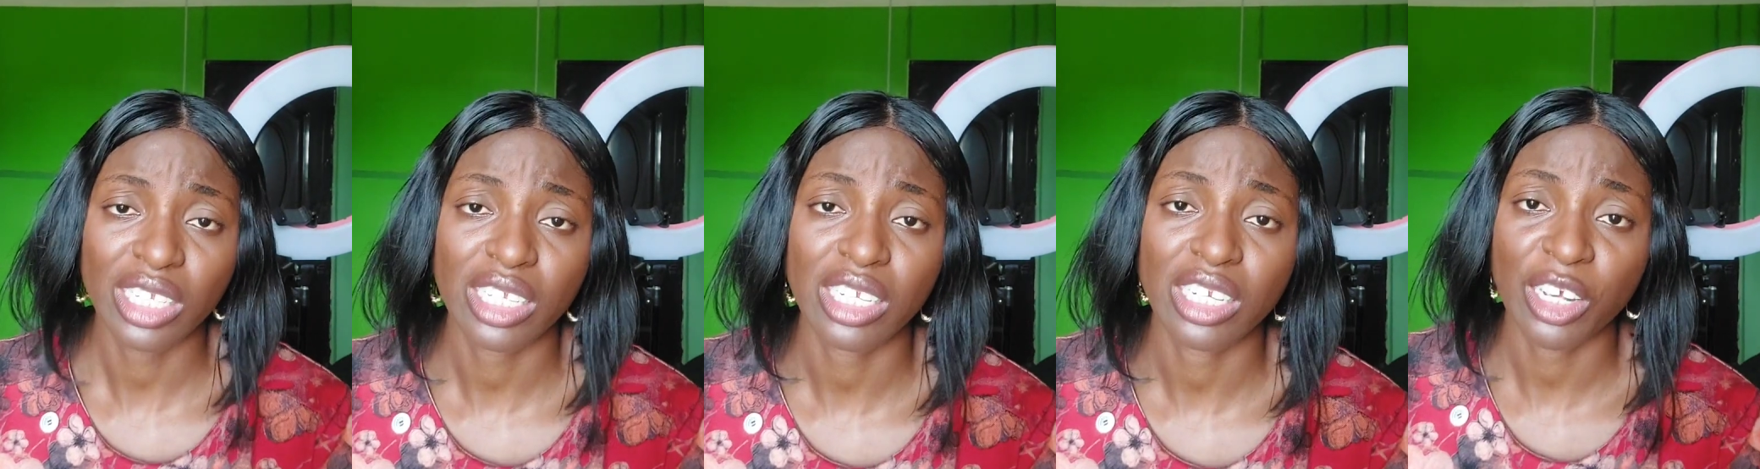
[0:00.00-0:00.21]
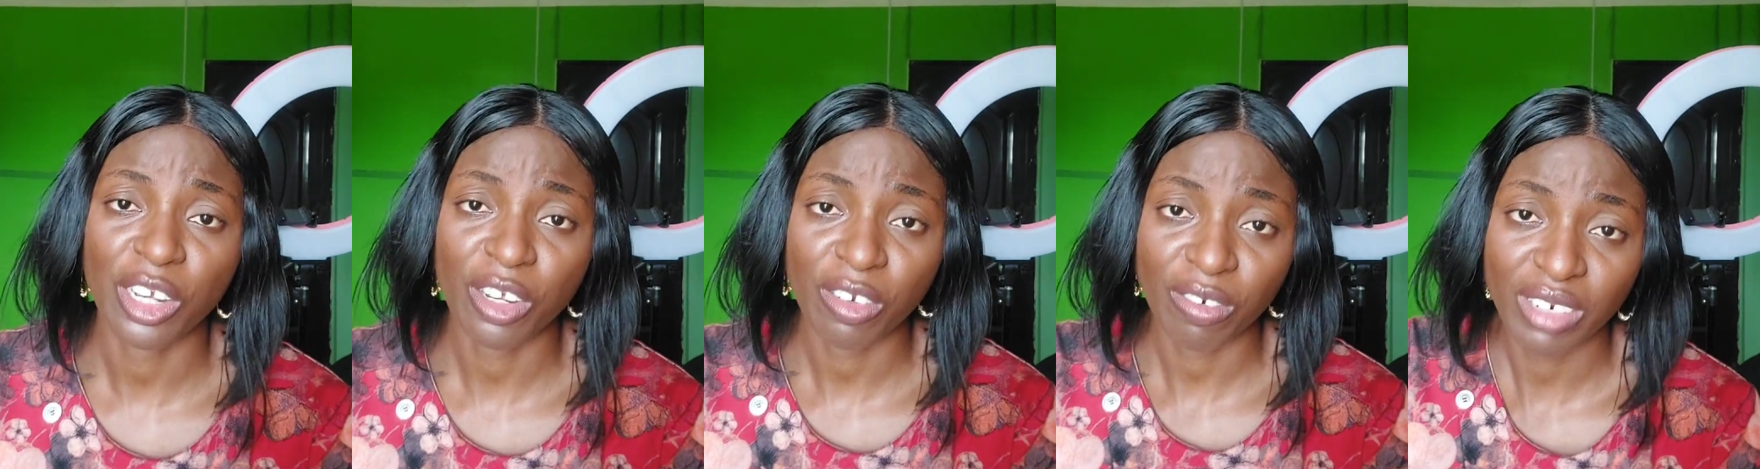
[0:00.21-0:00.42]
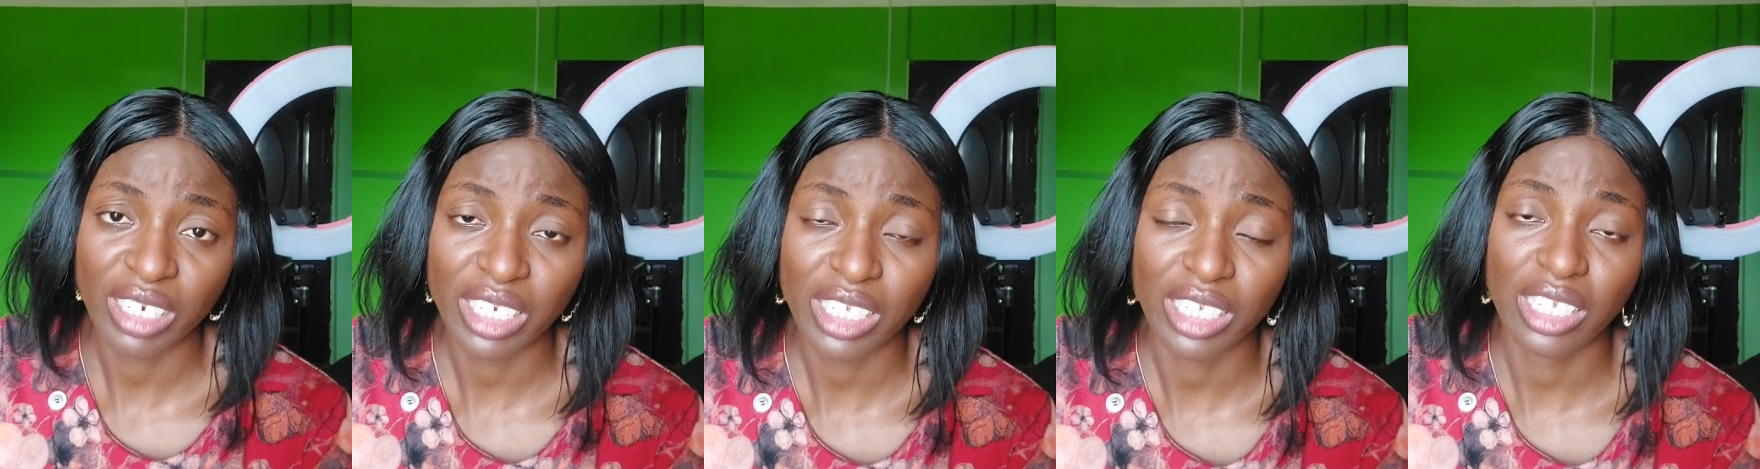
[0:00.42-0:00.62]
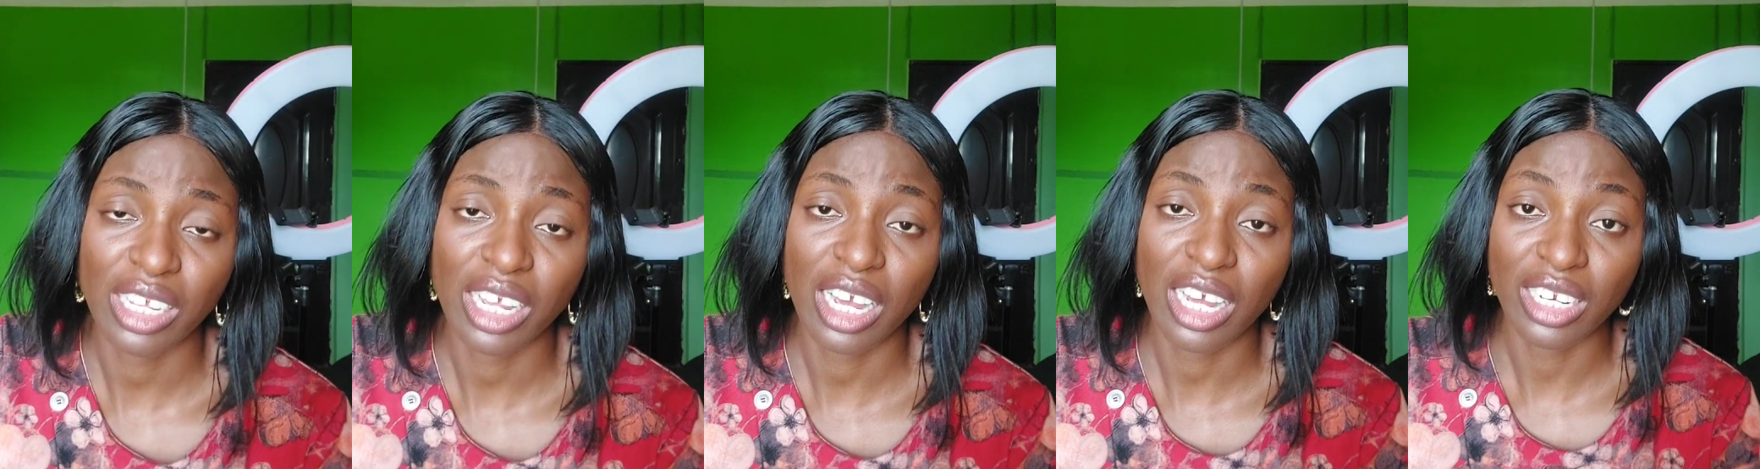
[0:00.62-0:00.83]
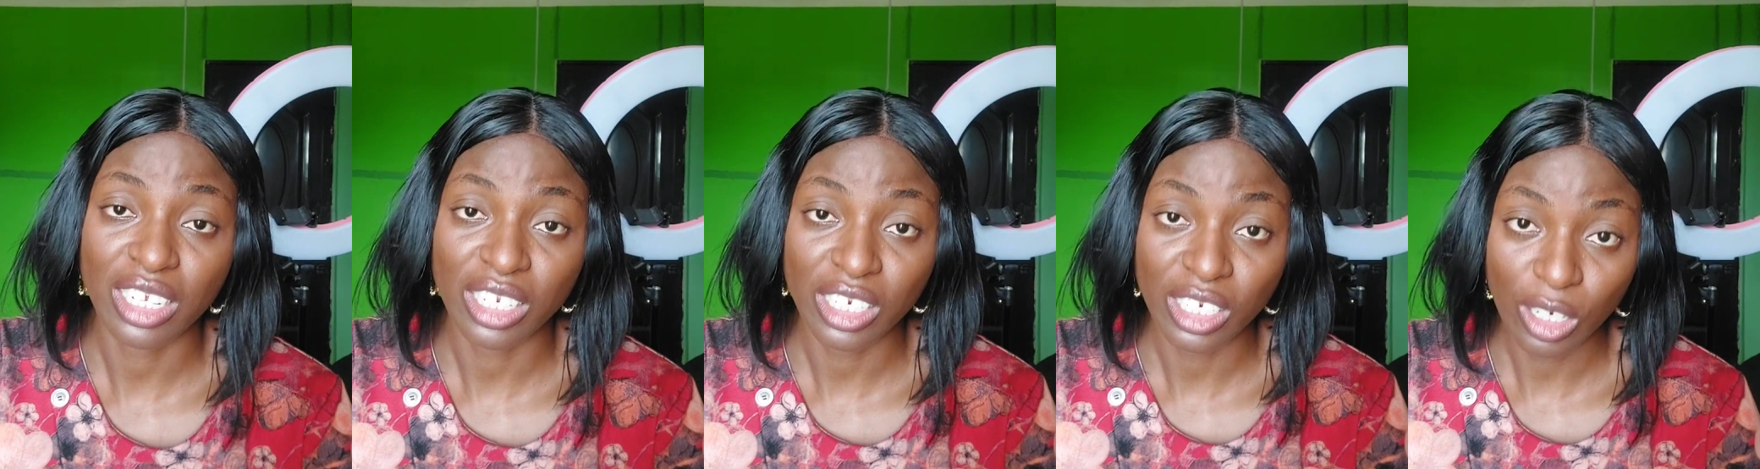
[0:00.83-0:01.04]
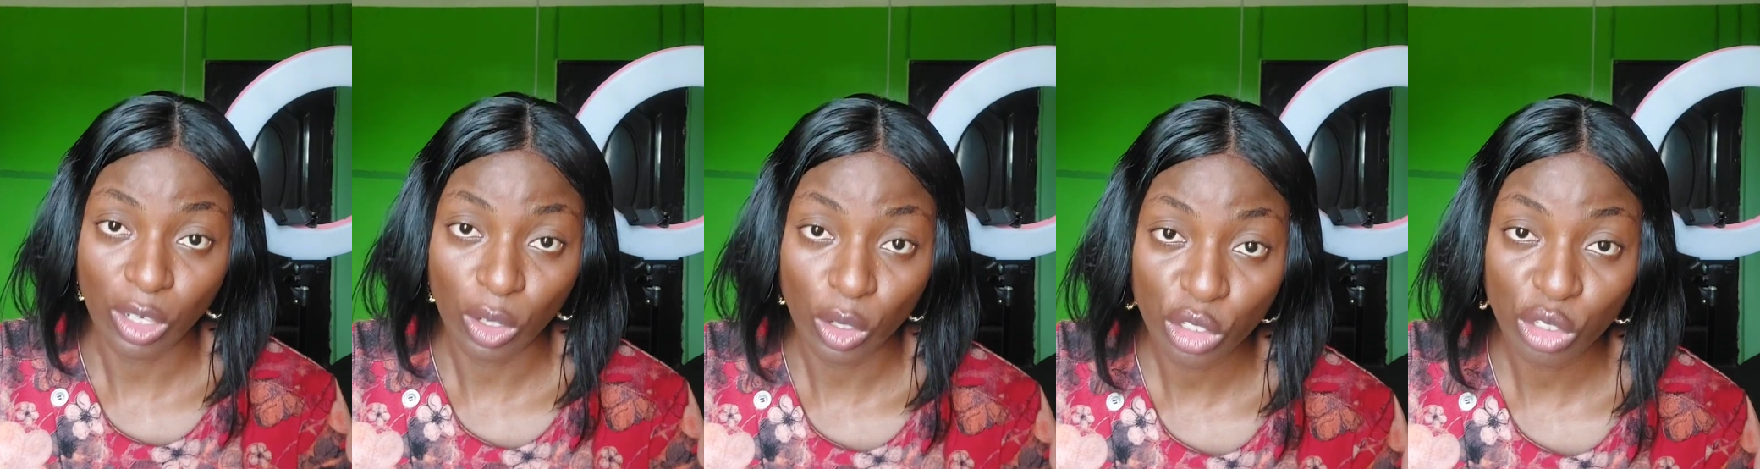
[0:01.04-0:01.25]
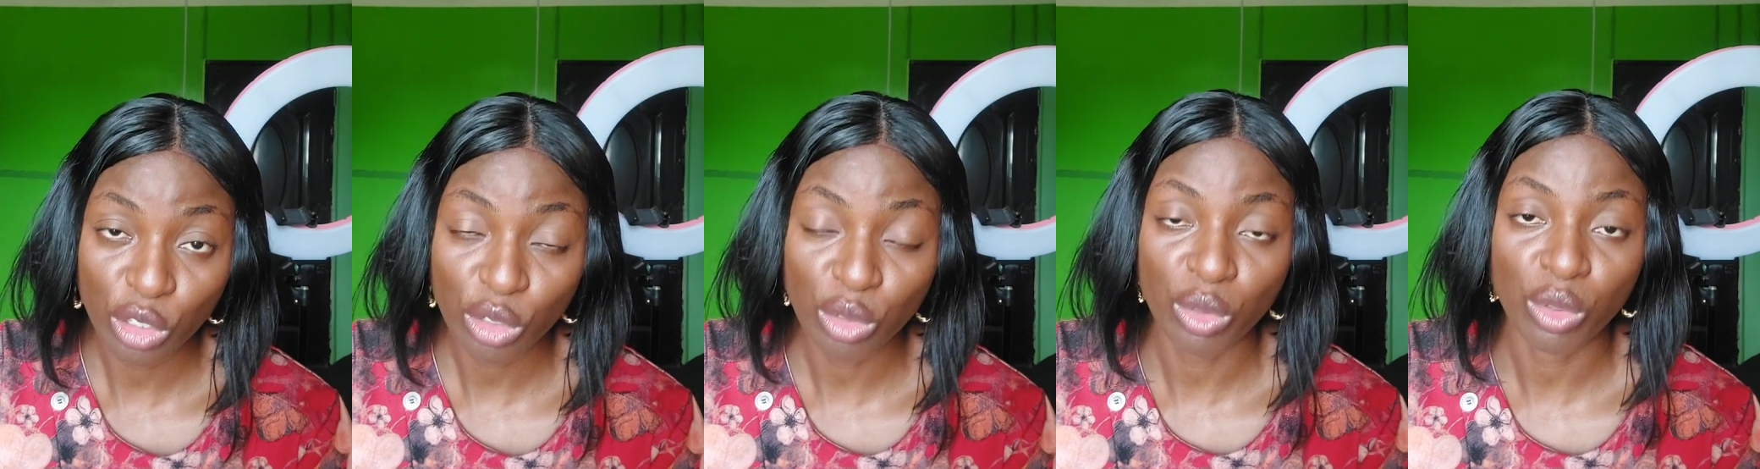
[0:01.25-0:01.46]
in the university and in the law
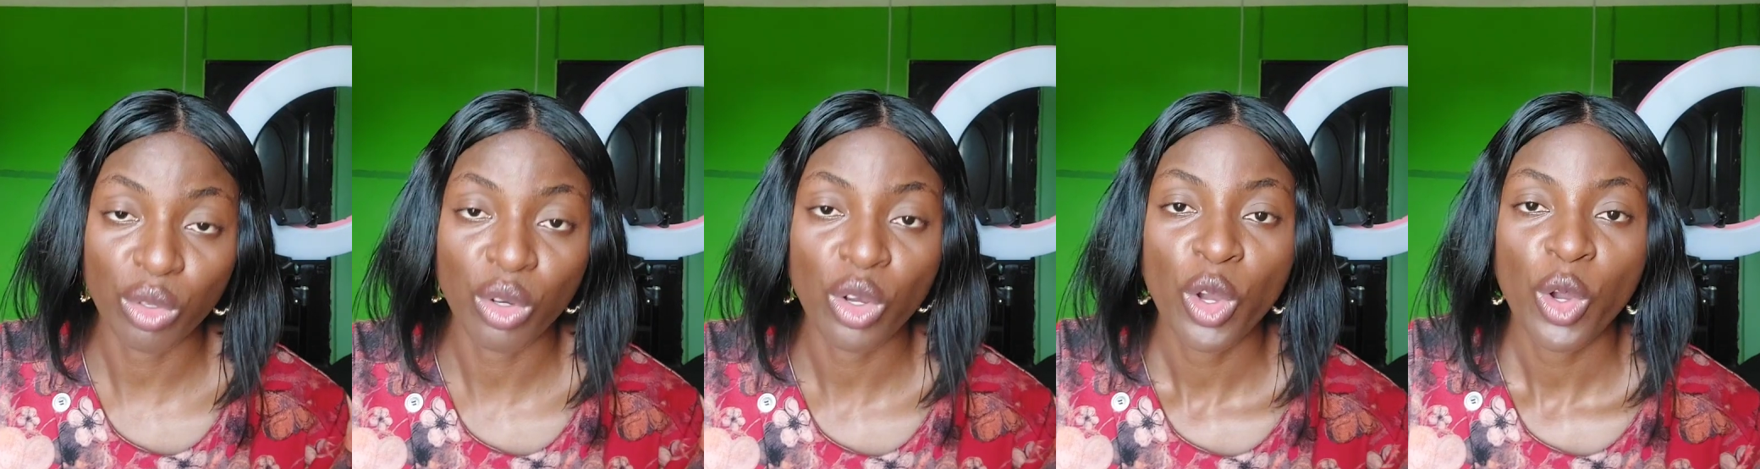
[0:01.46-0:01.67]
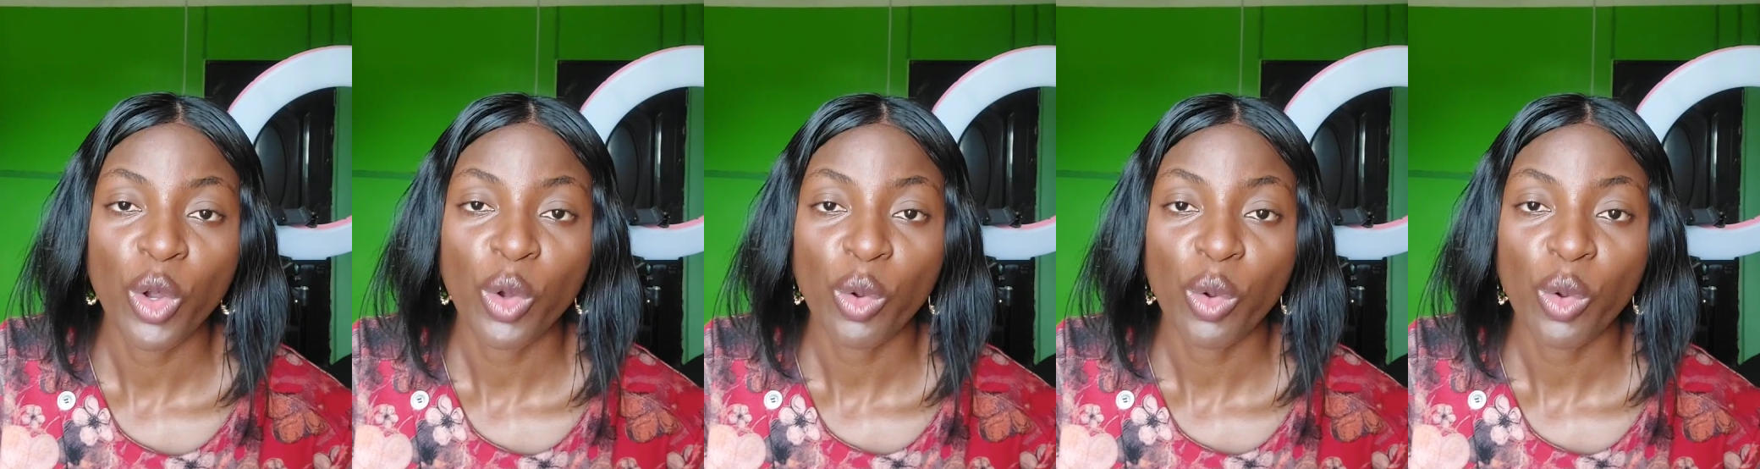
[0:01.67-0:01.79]
school,